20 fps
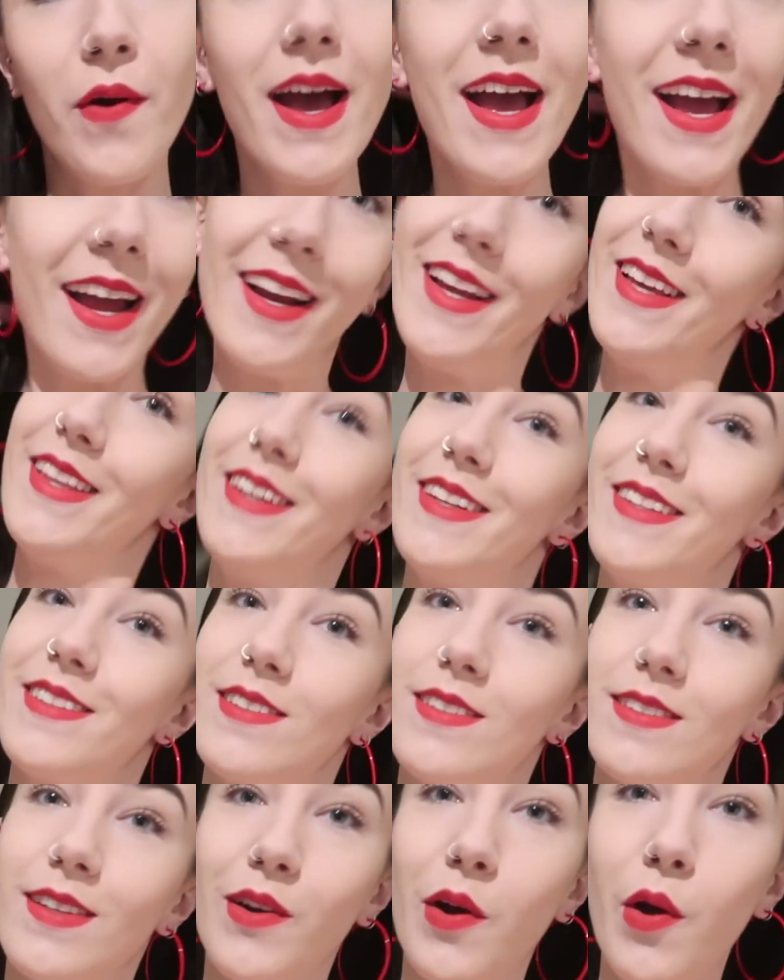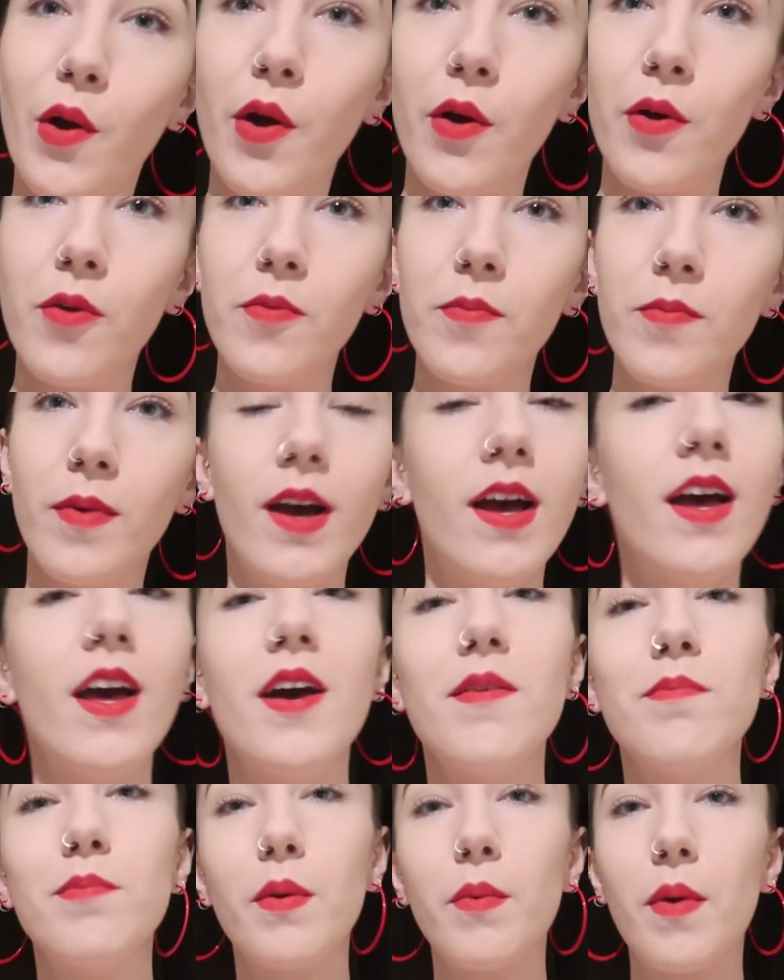or anything since I got home,
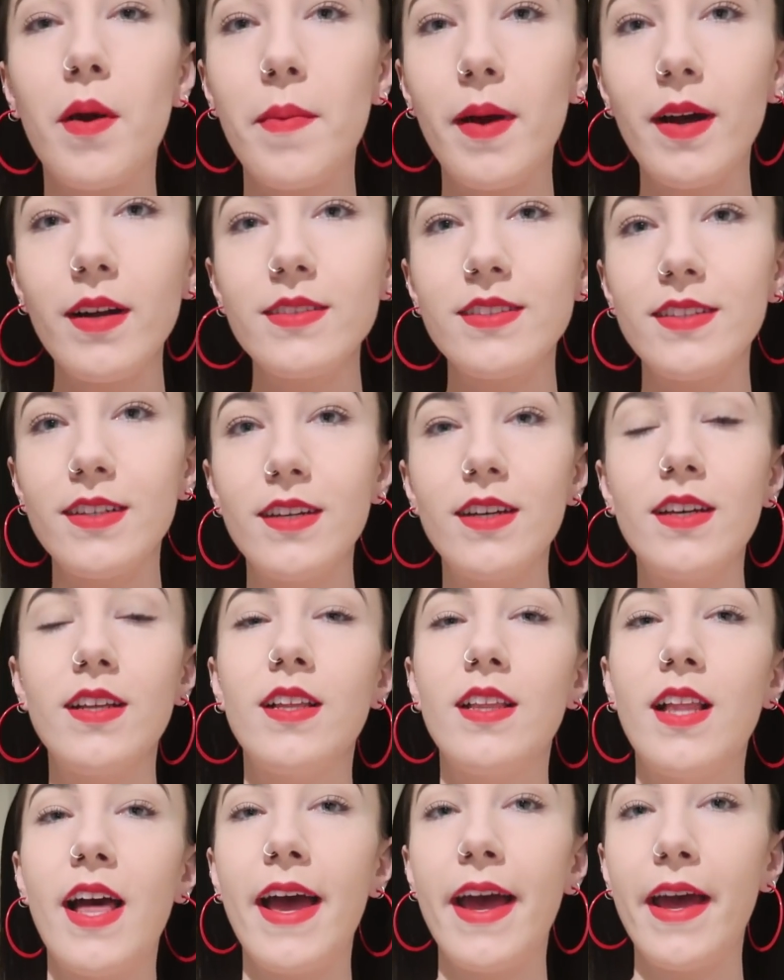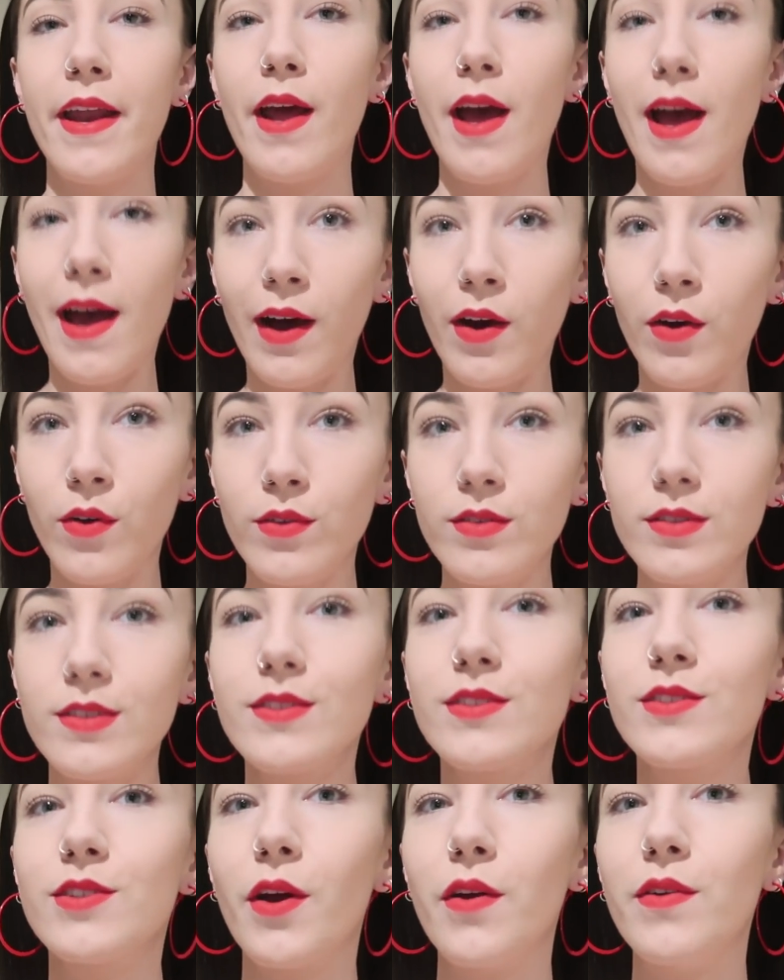but we're about to head out
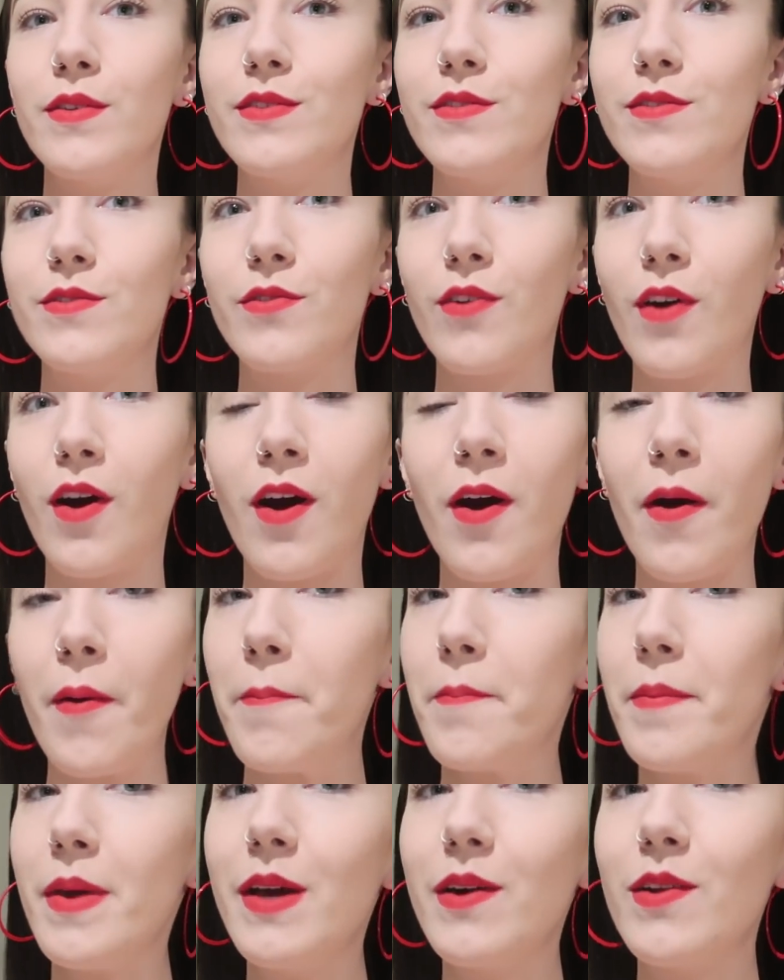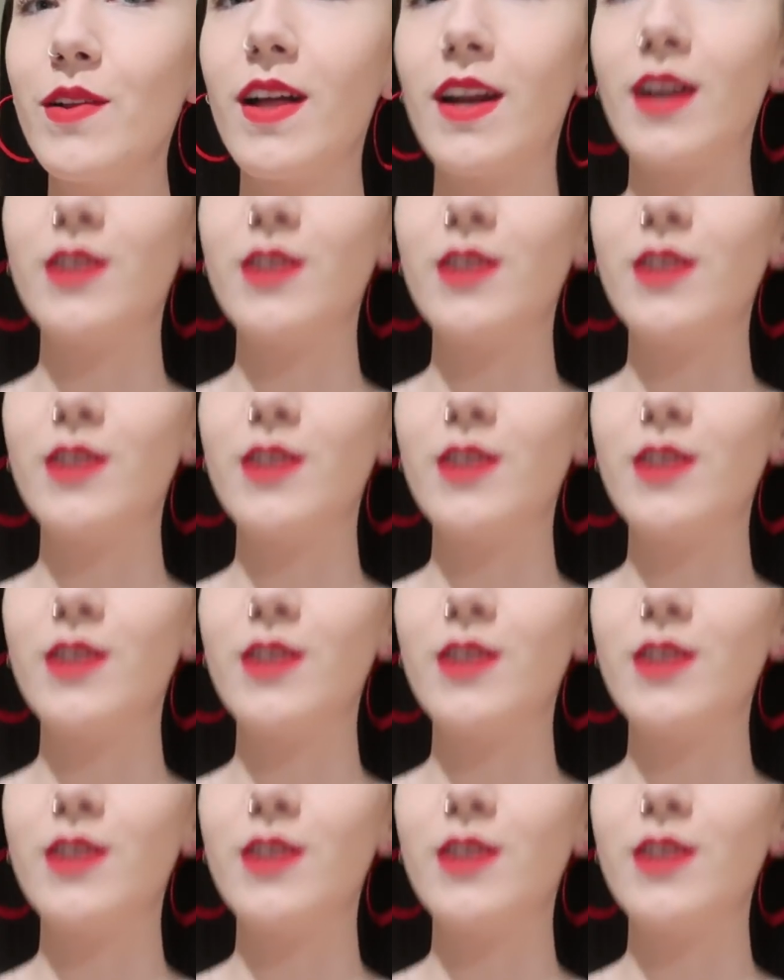to go for our meal,